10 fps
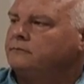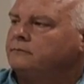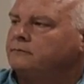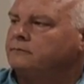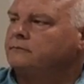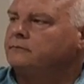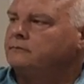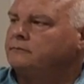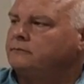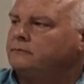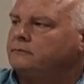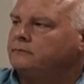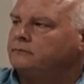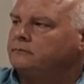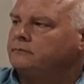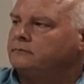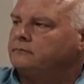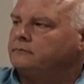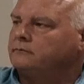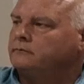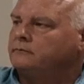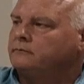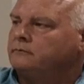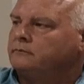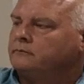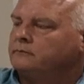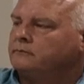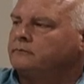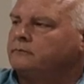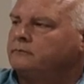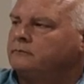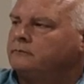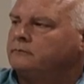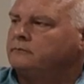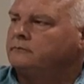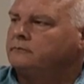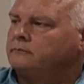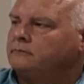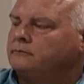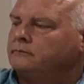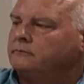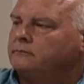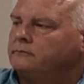[no speech]